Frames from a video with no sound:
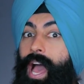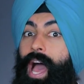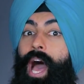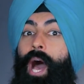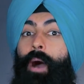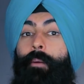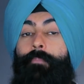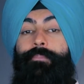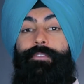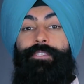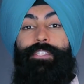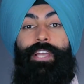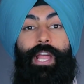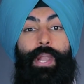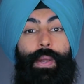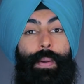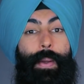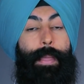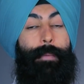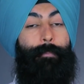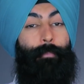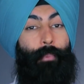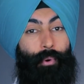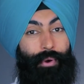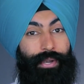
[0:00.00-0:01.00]
help
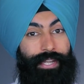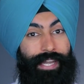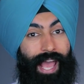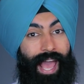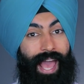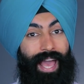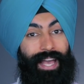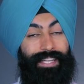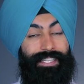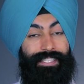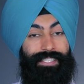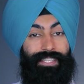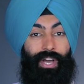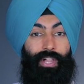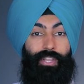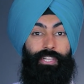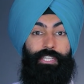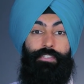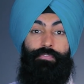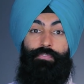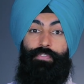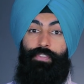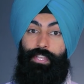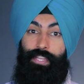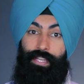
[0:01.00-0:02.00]
generate more tax
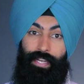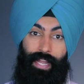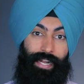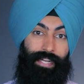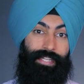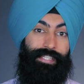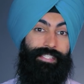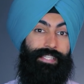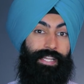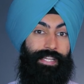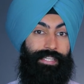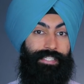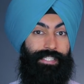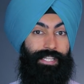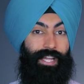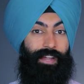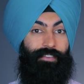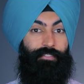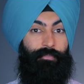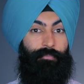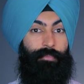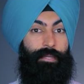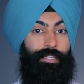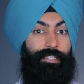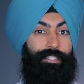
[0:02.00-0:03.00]
dollars for the United States
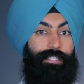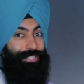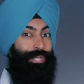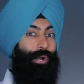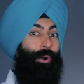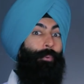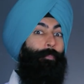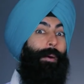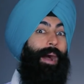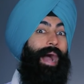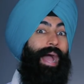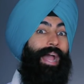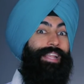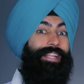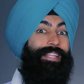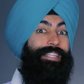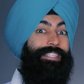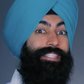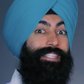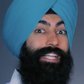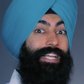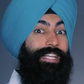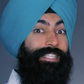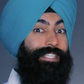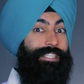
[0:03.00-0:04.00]
government. Joe Biden
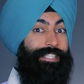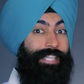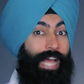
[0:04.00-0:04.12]
says